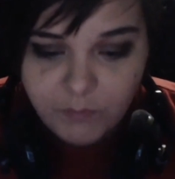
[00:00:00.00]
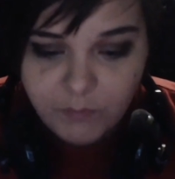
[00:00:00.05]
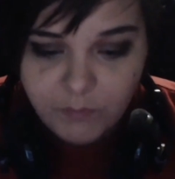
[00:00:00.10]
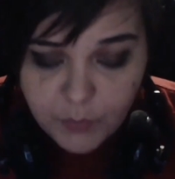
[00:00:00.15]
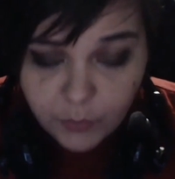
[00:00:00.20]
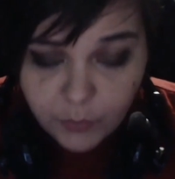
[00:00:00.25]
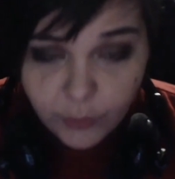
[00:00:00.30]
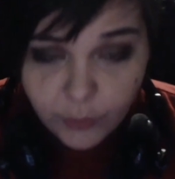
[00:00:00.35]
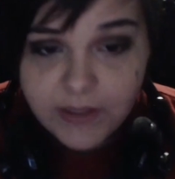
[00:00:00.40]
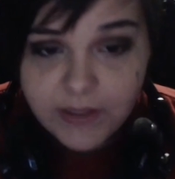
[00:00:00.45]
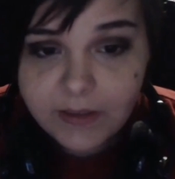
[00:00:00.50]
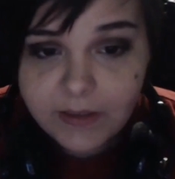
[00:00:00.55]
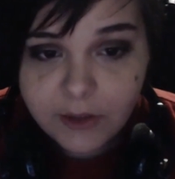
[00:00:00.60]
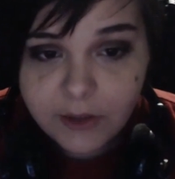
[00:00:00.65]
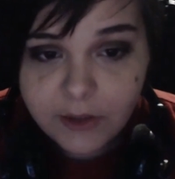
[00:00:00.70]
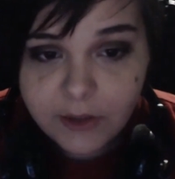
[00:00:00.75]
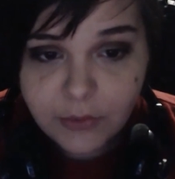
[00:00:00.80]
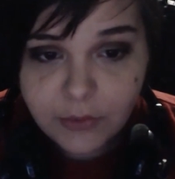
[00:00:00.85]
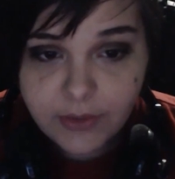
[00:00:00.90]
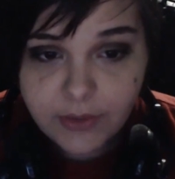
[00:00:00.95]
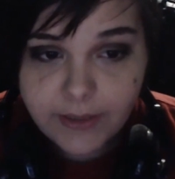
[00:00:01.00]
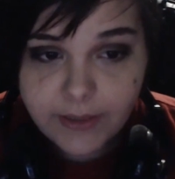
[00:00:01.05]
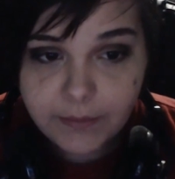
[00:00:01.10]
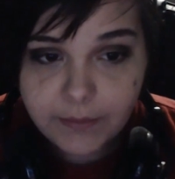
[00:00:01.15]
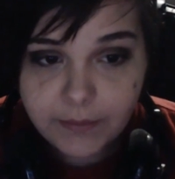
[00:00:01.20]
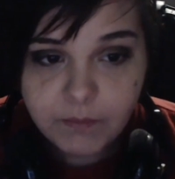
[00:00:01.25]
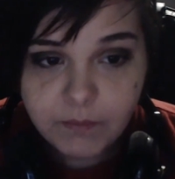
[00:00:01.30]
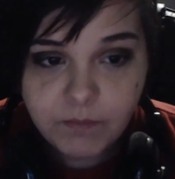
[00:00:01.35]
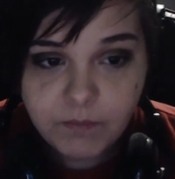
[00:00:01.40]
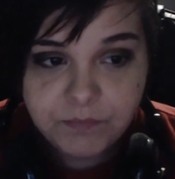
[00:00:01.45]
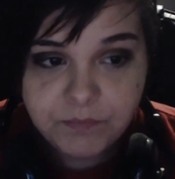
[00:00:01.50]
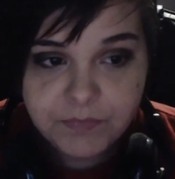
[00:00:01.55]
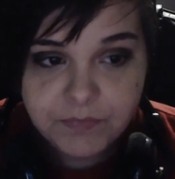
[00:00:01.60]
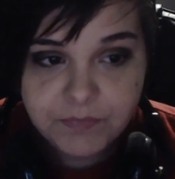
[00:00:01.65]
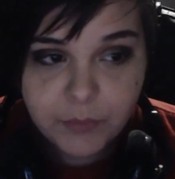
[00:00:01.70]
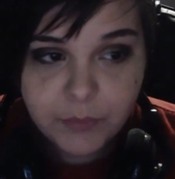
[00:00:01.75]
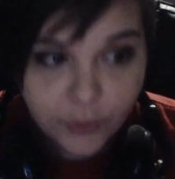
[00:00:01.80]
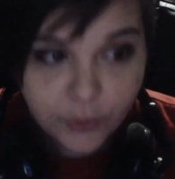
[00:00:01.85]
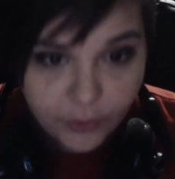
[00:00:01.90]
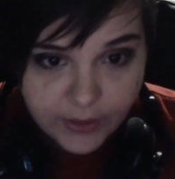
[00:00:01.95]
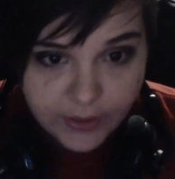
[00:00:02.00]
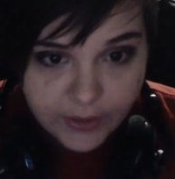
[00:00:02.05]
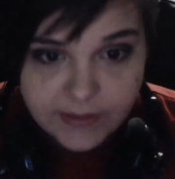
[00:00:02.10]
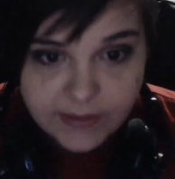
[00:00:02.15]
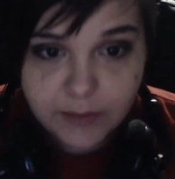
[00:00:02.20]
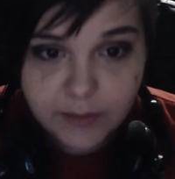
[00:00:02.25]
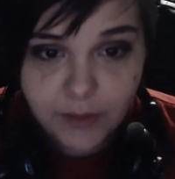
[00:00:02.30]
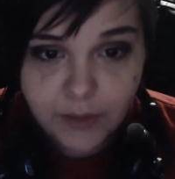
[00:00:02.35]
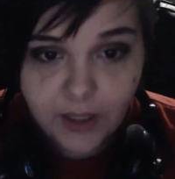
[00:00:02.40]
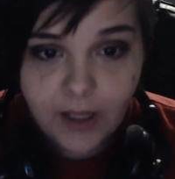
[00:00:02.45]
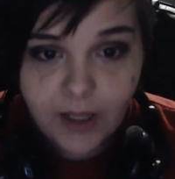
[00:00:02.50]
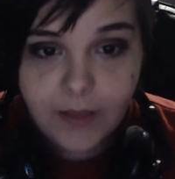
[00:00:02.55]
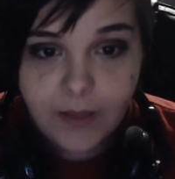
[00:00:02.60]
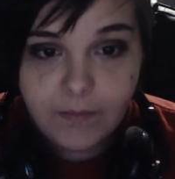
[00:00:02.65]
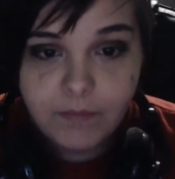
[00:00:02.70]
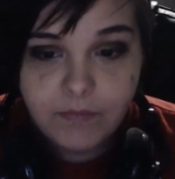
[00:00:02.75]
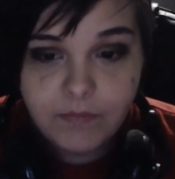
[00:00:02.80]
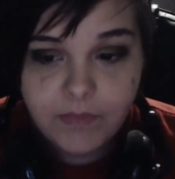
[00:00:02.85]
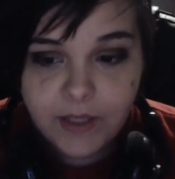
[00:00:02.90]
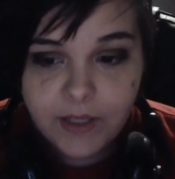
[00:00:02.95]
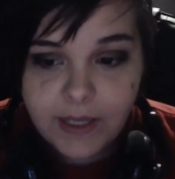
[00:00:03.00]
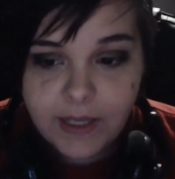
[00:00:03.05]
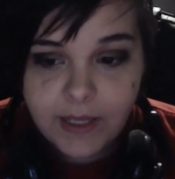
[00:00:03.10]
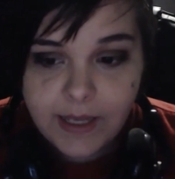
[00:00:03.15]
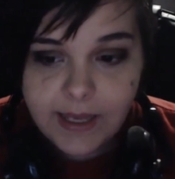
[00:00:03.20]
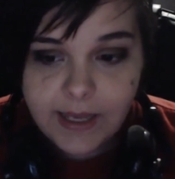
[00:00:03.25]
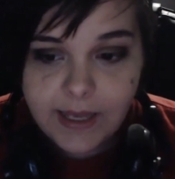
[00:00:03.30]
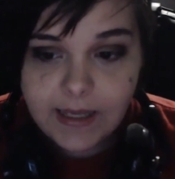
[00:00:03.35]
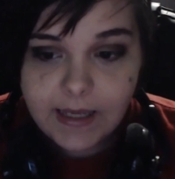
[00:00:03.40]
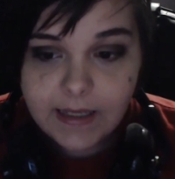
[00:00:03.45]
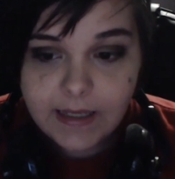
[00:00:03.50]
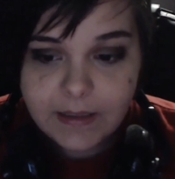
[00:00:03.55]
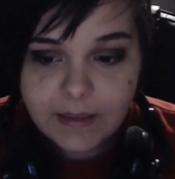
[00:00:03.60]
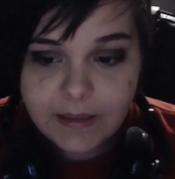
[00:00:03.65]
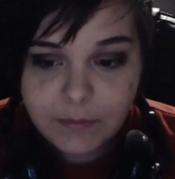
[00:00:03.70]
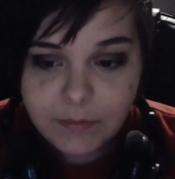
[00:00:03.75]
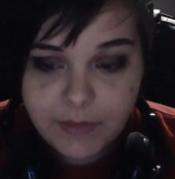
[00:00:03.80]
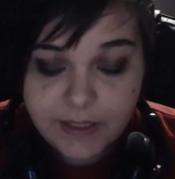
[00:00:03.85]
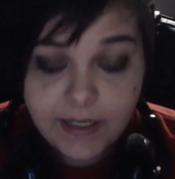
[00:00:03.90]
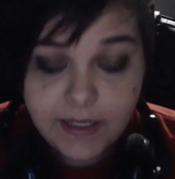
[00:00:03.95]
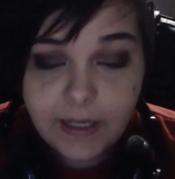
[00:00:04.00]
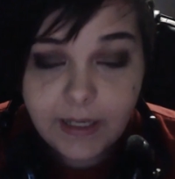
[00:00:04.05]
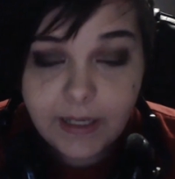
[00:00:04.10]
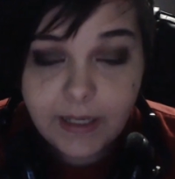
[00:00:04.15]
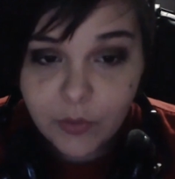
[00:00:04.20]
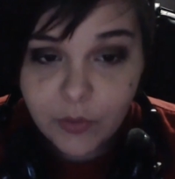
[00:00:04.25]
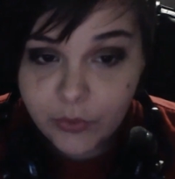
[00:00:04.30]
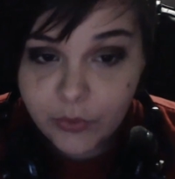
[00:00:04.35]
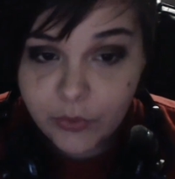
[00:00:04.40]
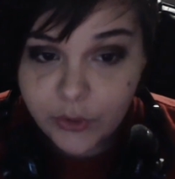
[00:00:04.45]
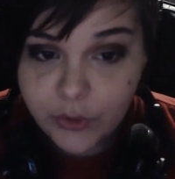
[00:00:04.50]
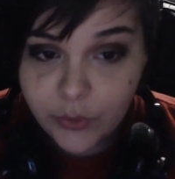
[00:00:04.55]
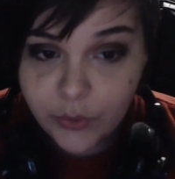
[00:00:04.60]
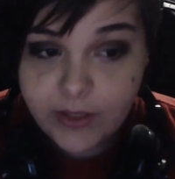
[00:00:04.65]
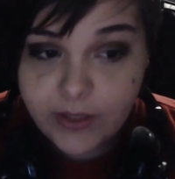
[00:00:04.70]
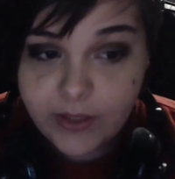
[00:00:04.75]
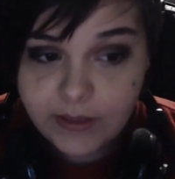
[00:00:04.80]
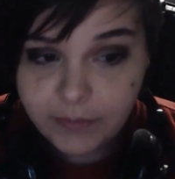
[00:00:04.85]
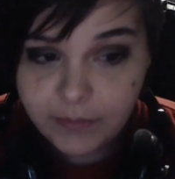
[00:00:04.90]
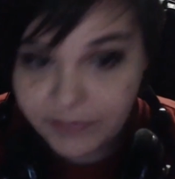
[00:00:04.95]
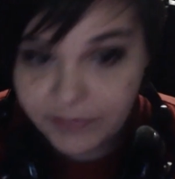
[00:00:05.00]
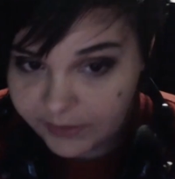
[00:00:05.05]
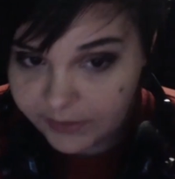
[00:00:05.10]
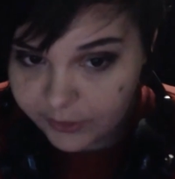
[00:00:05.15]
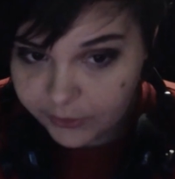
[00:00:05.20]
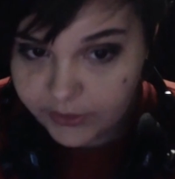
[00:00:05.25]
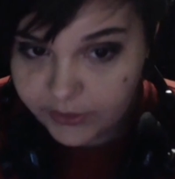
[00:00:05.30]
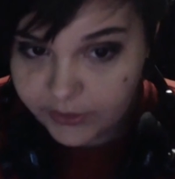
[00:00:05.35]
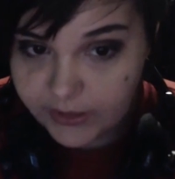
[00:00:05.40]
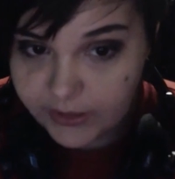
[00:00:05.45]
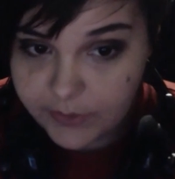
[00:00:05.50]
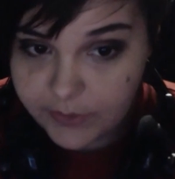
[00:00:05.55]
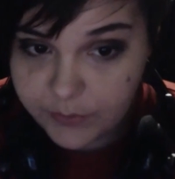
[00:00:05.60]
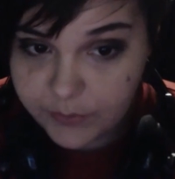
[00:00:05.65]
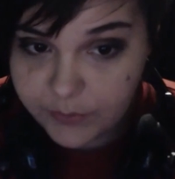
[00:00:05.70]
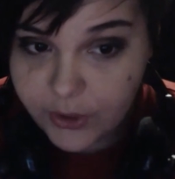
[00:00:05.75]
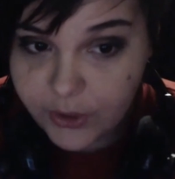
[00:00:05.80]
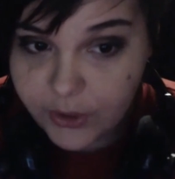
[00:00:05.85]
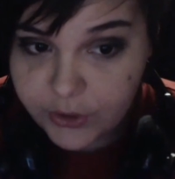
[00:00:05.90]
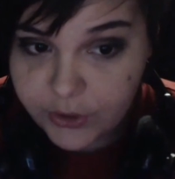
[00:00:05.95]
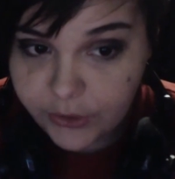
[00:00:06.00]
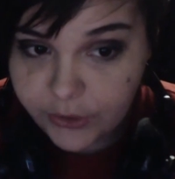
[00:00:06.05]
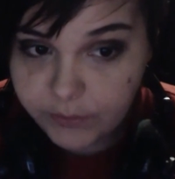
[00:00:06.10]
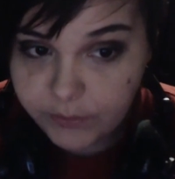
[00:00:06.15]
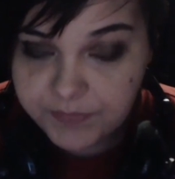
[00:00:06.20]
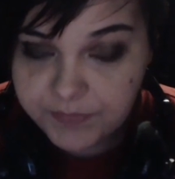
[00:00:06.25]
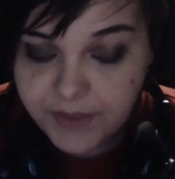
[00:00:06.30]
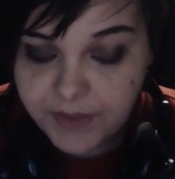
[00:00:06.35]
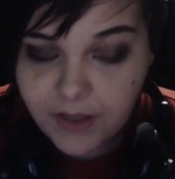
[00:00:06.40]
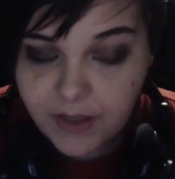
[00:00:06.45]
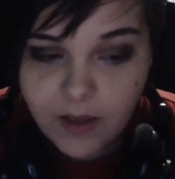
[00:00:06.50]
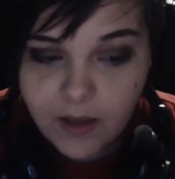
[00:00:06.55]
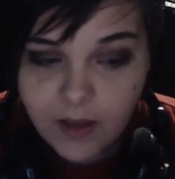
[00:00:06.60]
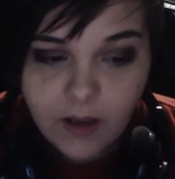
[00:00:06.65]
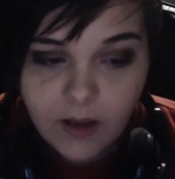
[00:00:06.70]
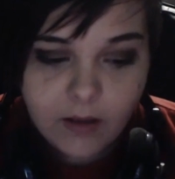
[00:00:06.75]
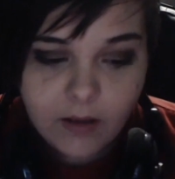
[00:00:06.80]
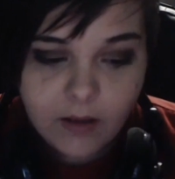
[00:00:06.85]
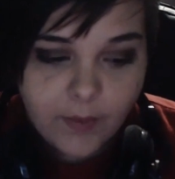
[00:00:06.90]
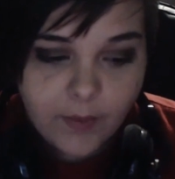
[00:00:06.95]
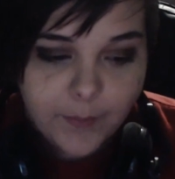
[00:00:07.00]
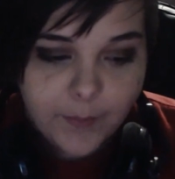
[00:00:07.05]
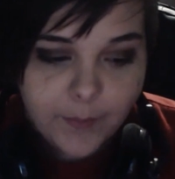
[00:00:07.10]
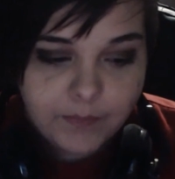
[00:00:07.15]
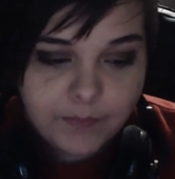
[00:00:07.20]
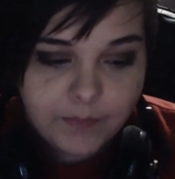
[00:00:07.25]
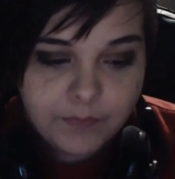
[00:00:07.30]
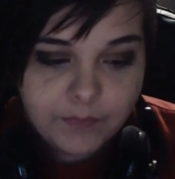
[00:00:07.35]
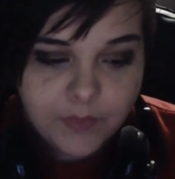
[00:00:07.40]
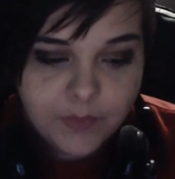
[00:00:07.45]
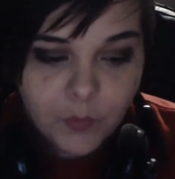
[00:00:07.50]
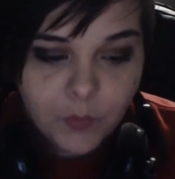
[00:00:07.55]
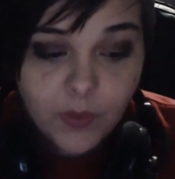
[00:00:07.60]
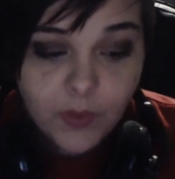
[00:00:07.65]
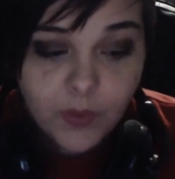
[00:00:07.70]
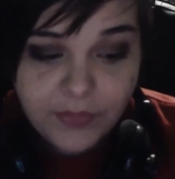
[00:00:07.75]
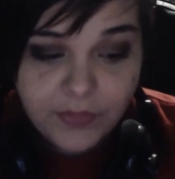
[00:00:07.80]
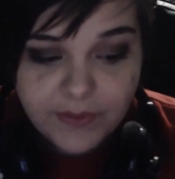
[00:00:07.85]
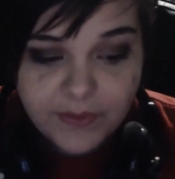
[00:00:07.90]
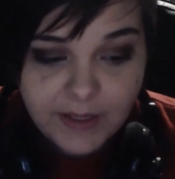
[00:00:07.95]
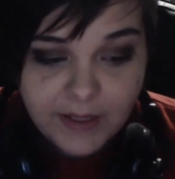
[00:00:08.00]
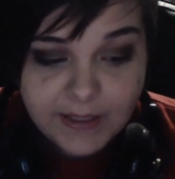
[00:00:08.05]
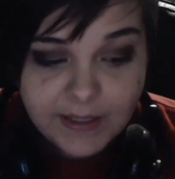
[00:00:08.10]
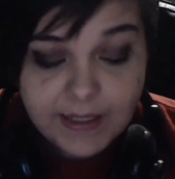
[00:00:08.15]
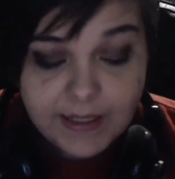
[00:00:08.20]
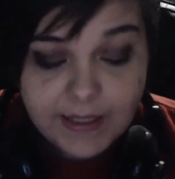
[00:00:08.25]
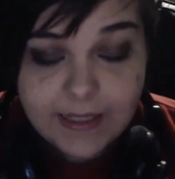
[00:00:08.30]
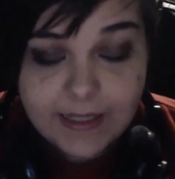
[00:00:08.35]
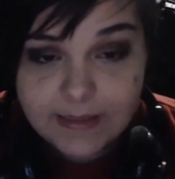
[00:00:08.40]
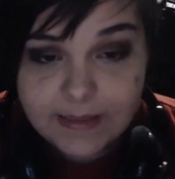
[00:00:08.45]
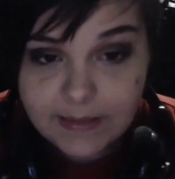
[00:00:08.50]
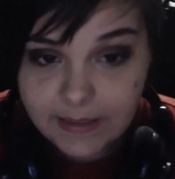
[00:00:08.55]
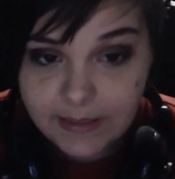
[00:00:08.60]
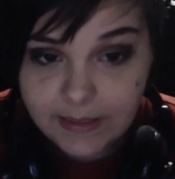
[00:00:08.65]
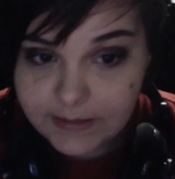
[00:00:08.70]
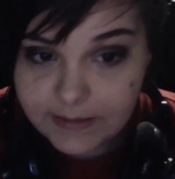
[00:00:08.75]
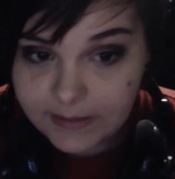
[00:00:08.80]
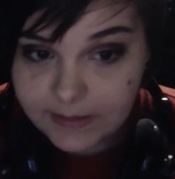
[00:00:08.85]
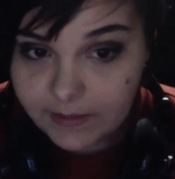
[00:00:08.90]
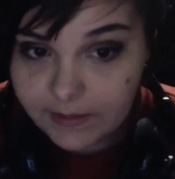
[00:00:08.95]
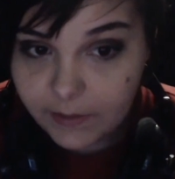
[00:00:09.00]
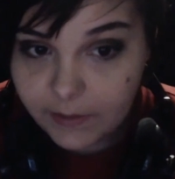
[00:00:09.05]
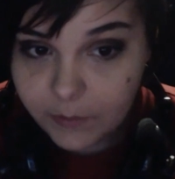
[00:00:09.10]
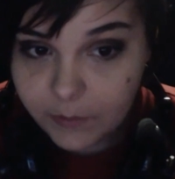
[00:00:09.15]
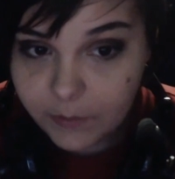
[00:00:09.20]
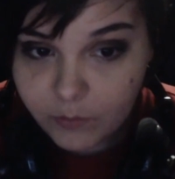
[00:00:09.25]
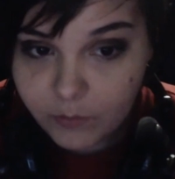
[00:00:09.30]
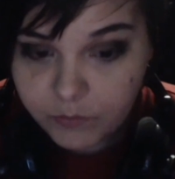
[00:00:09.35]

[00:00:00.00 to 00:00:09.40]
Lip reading: Progressing the story, progressing the plot, and being able to enjoy something that your DM has brought to you. The one thing that I can't stand seeing